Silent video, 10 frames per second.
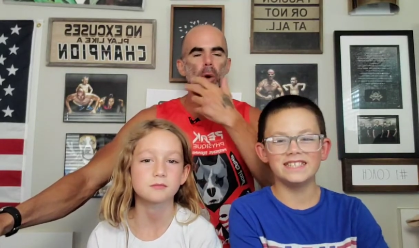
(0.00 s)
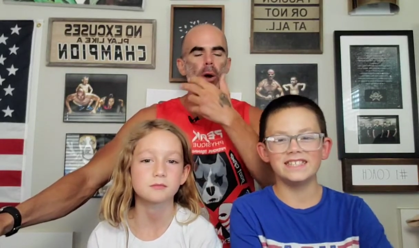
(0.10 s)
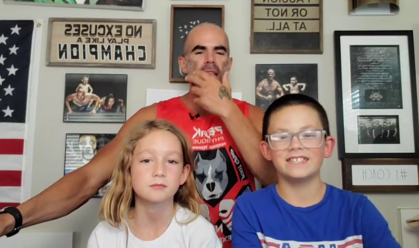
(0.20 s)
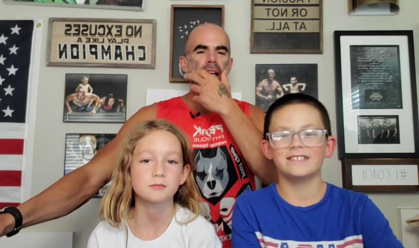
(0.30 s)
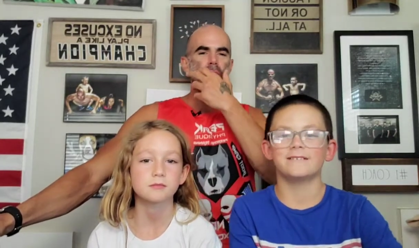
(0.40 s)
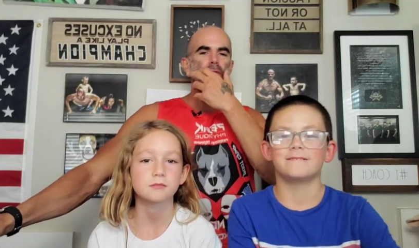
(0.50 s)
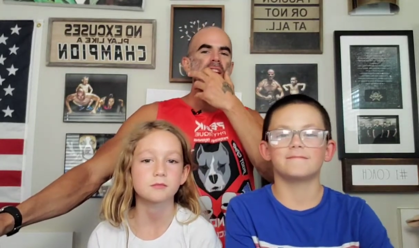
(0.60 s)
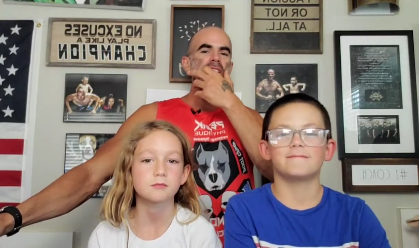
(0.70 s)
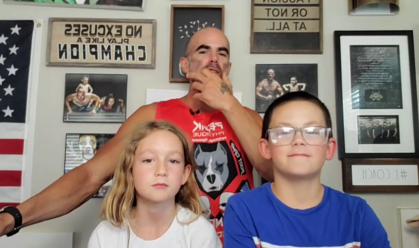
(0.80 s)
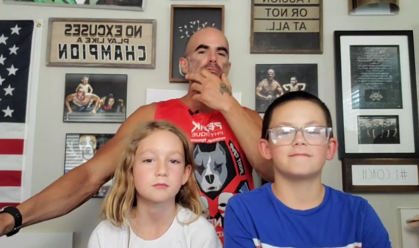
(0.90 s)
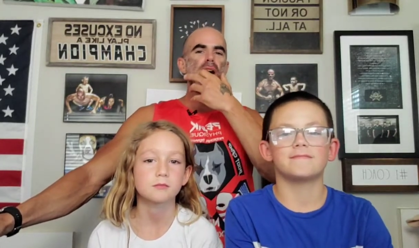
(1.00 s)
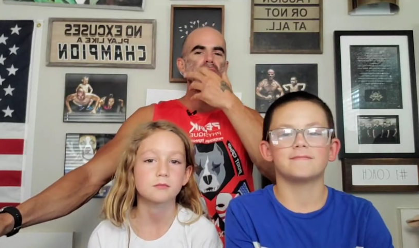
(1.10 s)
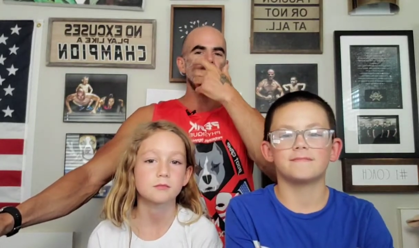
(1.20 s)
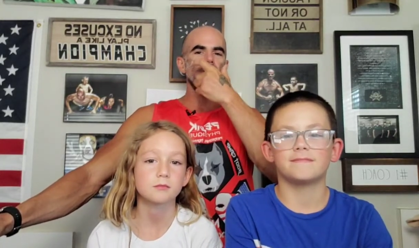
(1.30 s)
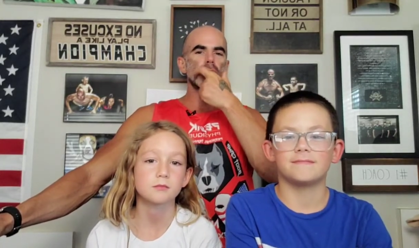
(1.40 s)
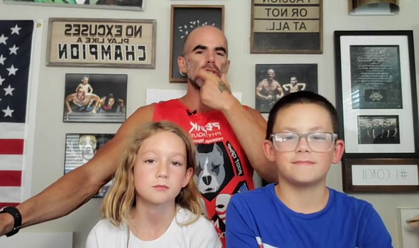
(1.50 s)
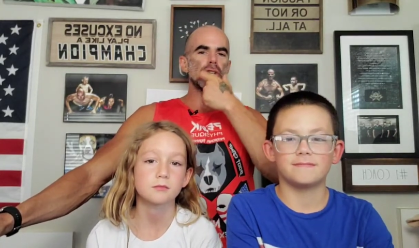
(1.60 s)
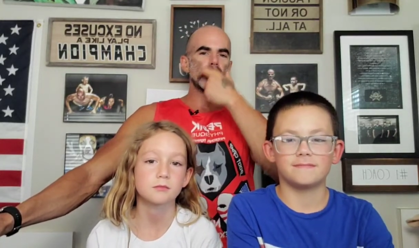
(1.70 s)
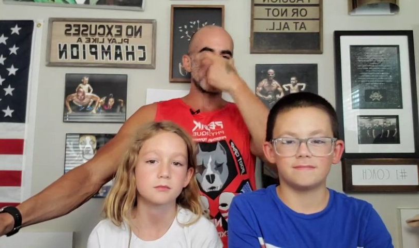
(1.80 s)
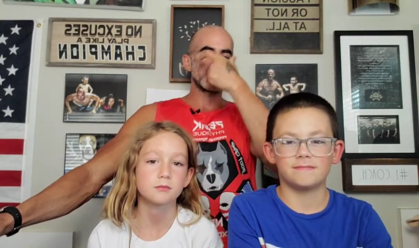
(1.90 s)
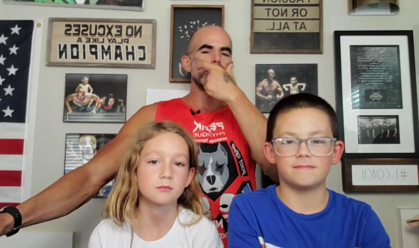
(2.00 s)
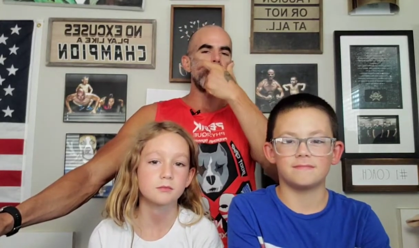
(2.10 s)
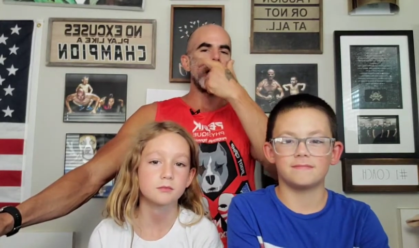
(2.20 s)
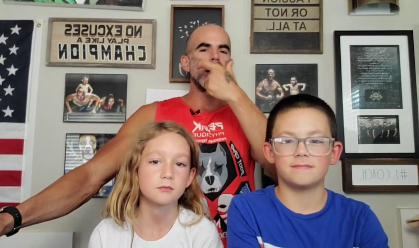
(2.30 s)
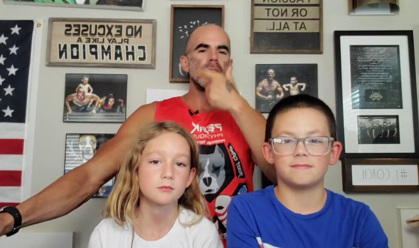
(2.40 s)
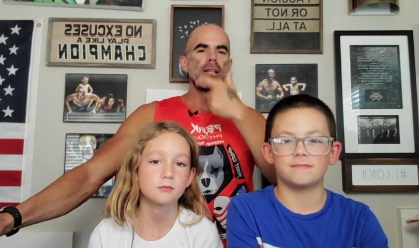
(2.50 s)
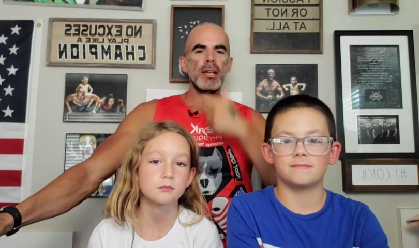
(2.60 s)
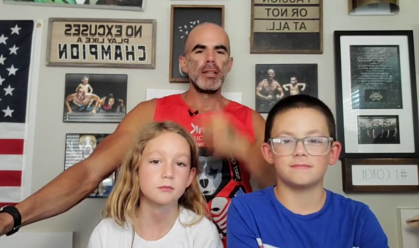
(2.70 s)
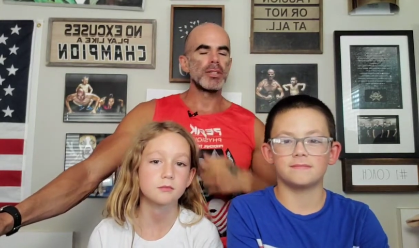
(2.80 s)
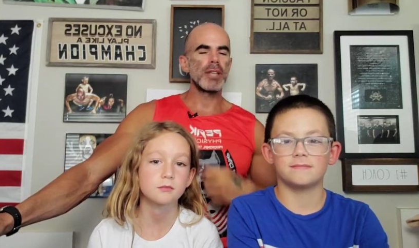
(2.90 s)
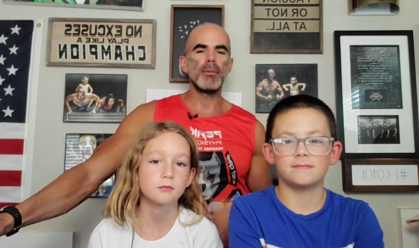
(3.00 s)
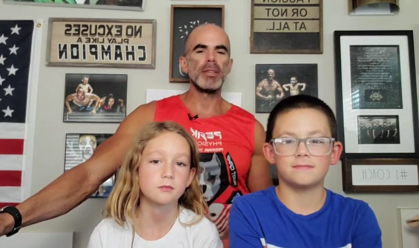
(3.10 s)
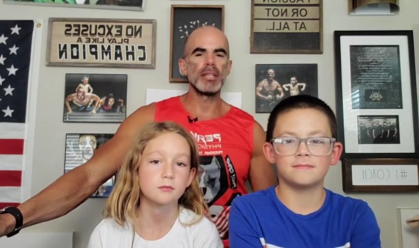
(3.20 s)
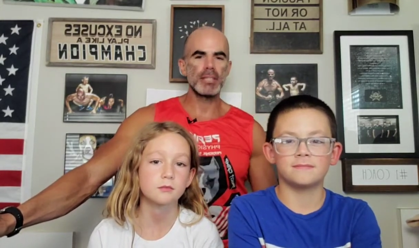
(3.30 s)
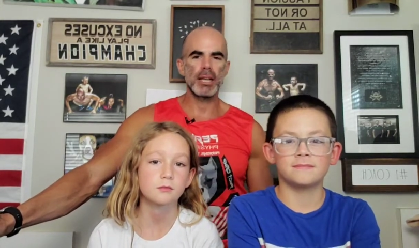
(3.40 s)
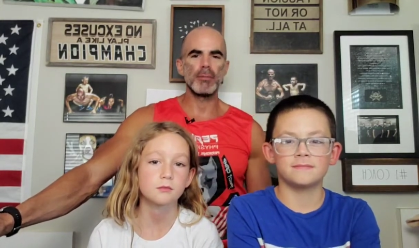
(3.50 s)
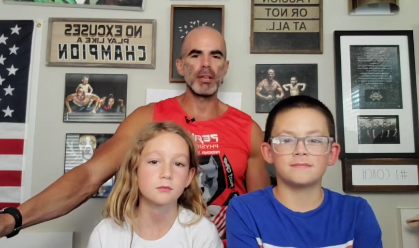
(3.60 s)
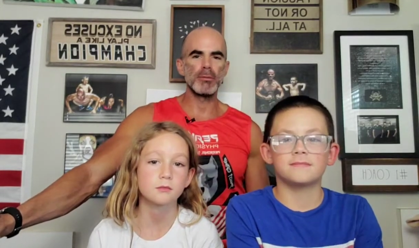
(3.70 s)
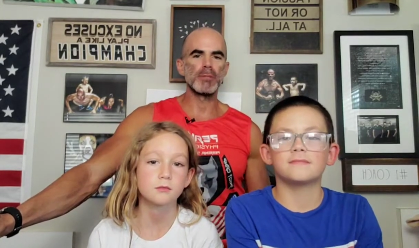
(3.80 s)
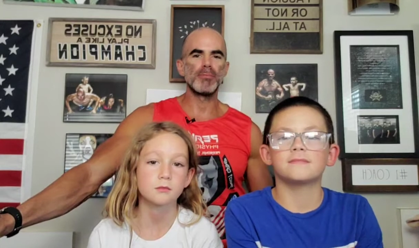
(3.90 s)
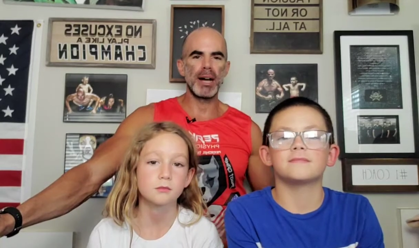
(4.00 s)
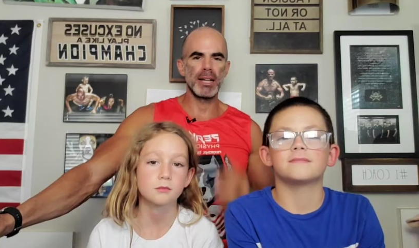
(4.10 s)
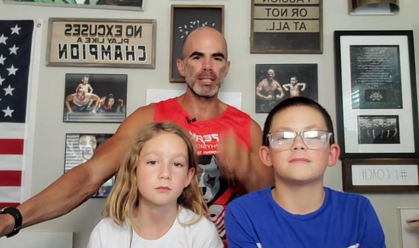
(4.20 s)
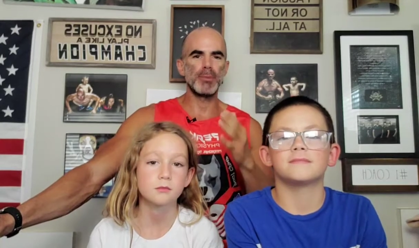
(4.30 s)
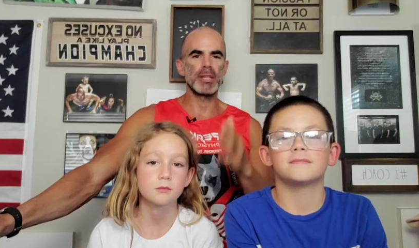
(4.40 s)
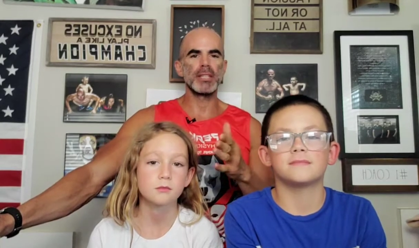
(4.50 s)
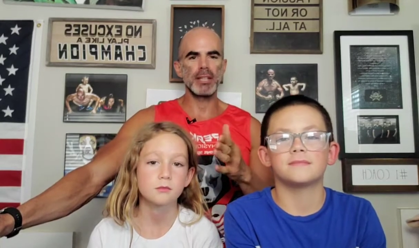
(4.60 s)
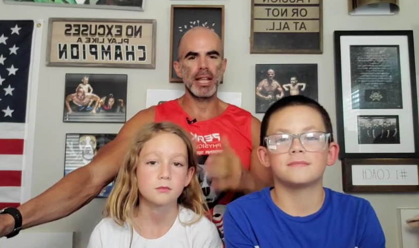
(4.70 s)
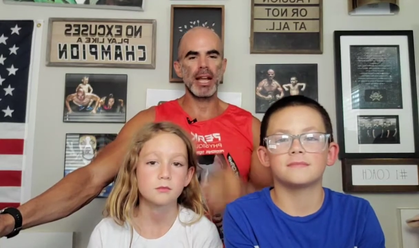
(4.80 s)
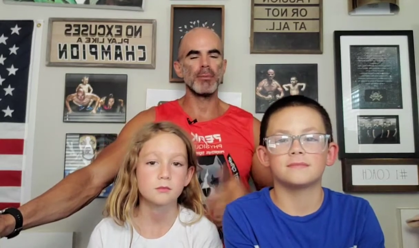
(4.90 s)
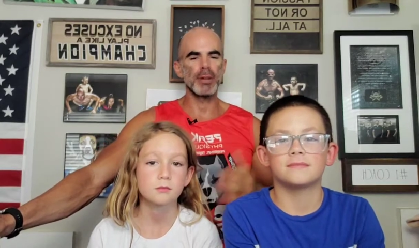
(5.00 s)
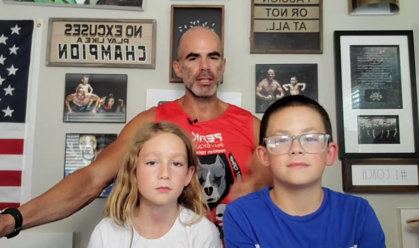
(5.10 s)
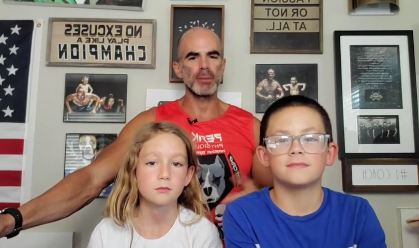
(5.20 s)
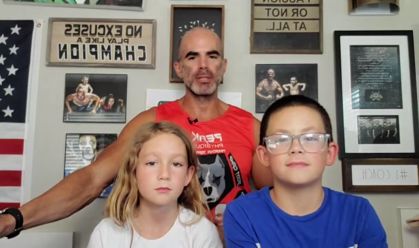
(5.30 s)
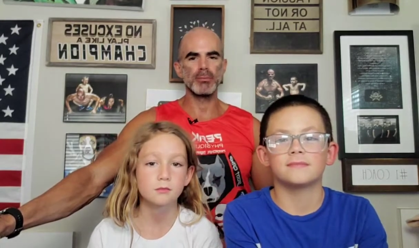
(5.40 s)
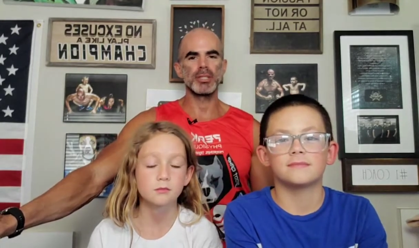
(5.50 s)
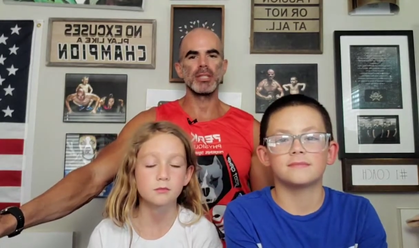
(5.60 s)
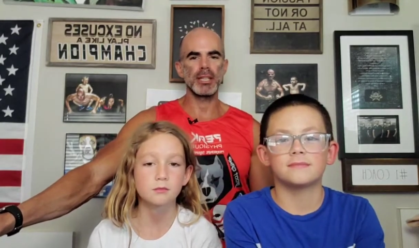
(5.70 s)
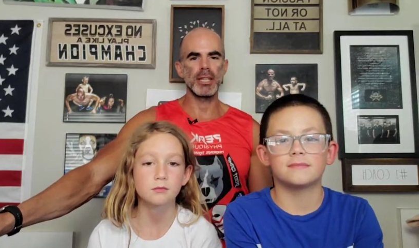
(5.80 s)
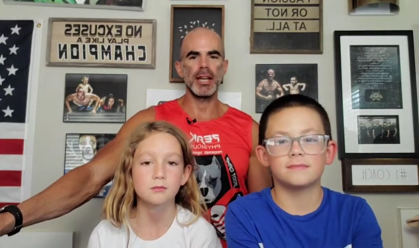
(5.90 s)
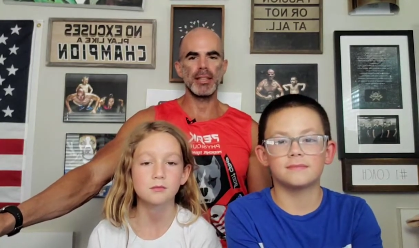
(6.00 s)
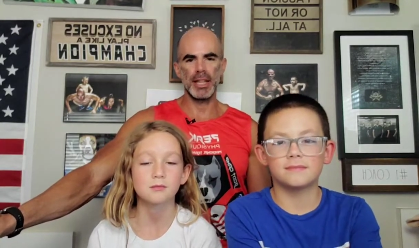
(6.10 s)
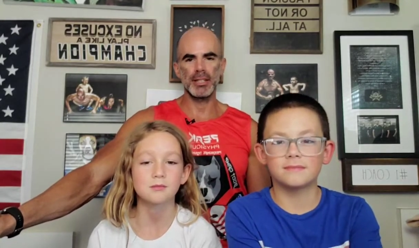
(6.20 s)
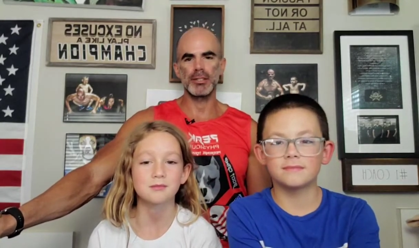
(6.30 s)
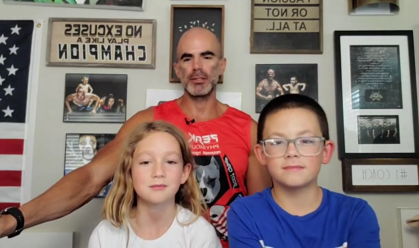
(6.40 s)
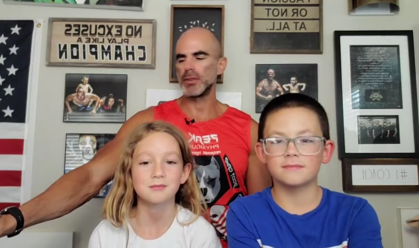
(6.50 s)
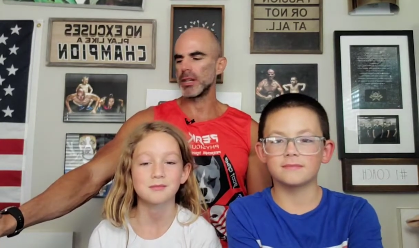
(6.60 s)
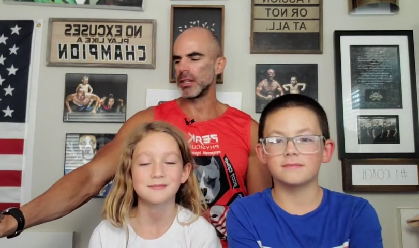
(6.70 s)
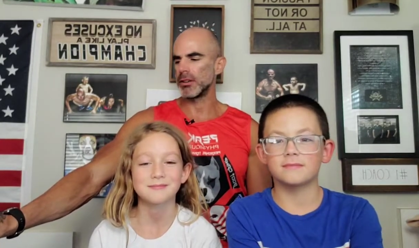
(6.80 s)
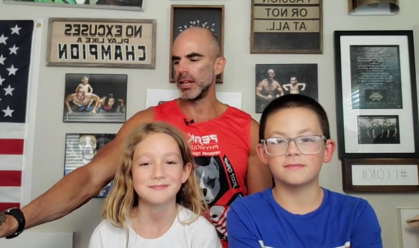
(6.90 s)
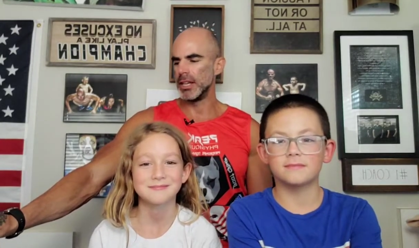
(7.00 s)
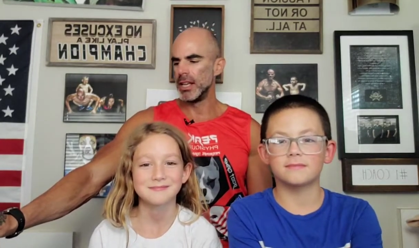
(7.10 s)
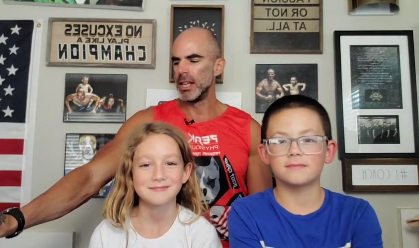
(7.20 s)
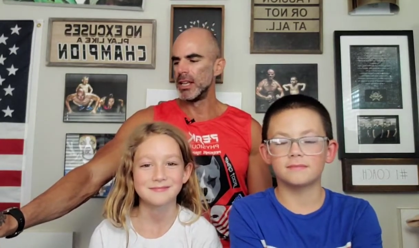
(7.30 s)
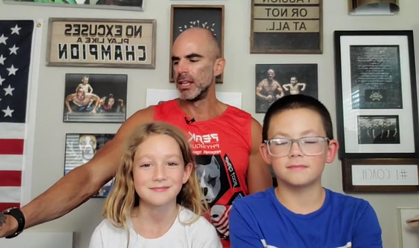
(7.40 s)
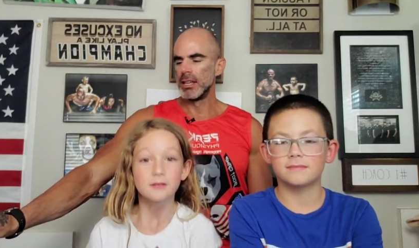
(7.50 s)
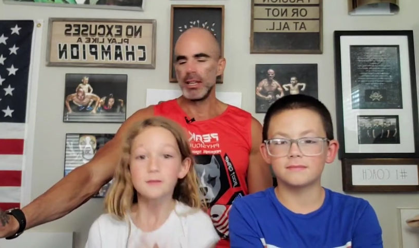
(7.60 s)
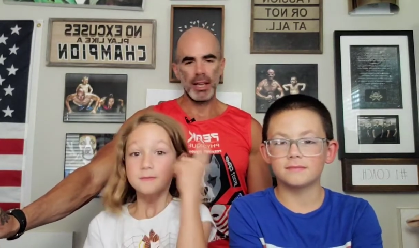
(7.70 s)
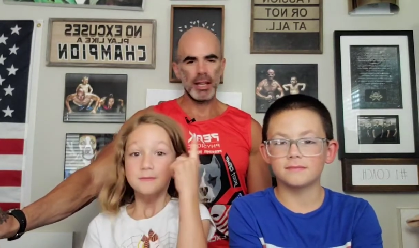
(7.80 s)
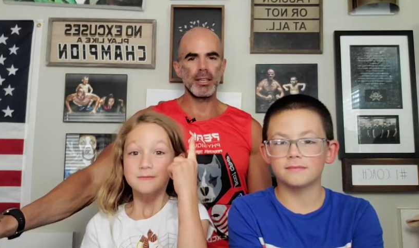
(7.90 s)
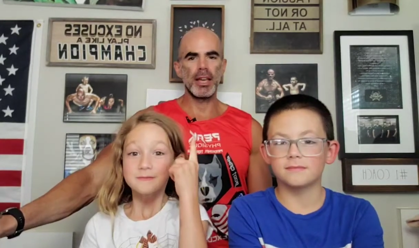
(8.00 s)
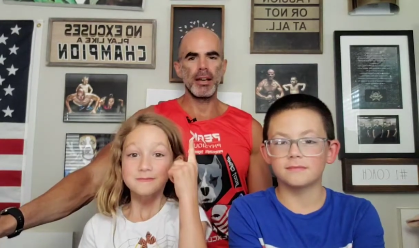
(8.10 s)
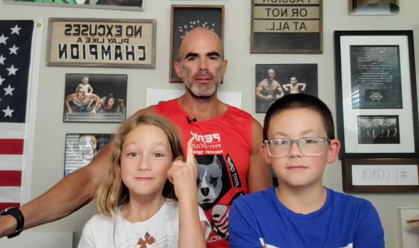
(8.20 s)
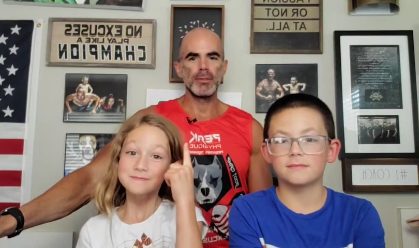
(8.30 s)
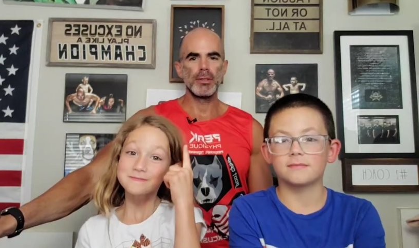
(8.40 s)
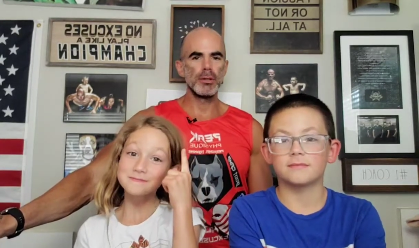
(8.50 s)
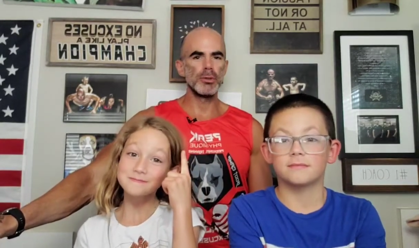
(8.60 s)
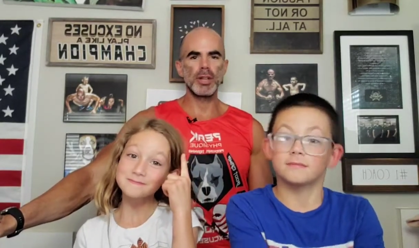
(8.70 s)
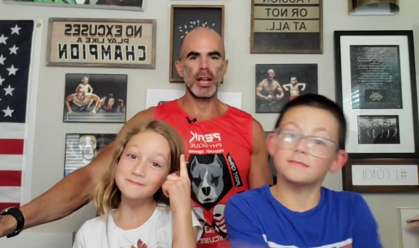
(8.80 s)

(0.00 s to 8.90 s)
Speaker 1: without the facial musculature to smile. There's not many things that can make me smile, especially on a camera, except some shit like that. That's just fucking great. Hell yeah. Do what you gotta